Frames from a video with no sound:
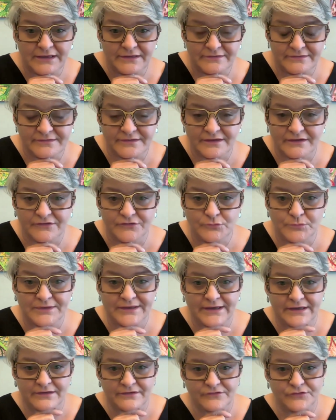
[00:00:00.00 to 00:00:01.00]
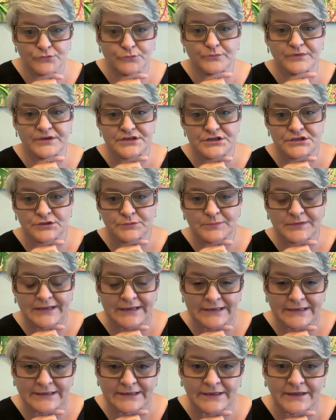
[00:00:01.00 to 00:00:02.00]
studies related to regional
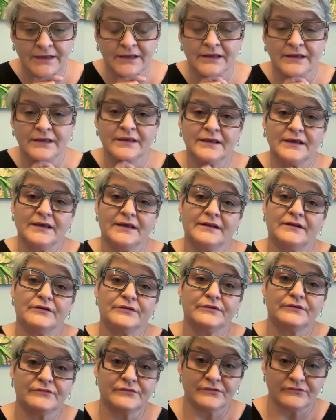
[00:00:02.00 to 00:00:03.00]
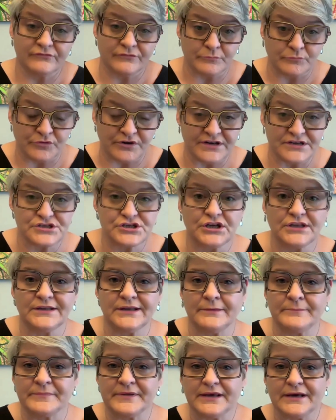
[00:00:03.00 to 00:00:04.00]
planning, and I'll use from British
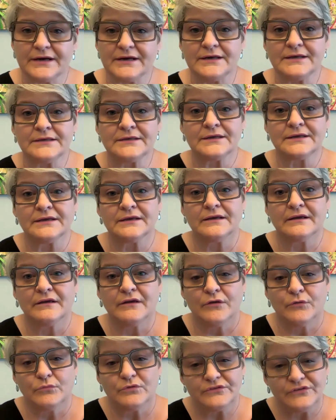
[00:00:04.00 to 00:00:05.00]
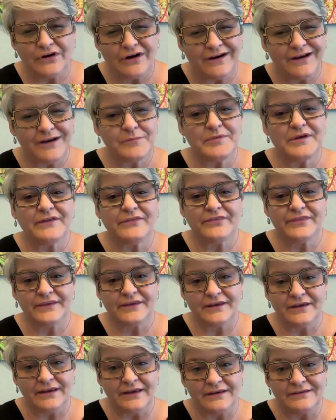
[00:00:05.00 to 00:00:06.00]
Columbia. We'll talk about
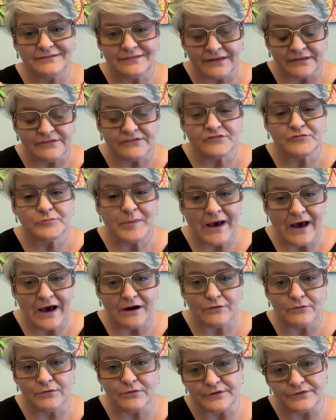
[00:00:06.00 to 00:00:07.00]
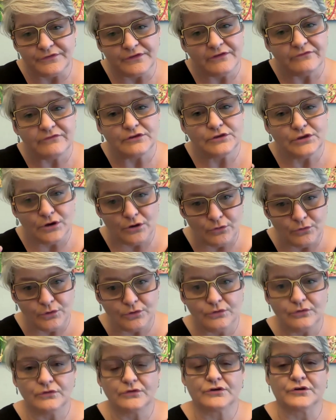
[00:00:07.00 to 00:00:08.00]
the extensive powers of a
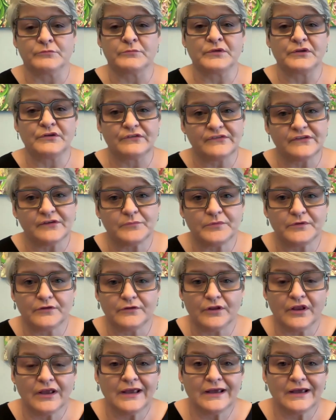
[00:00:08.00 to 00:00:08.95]
local or municipal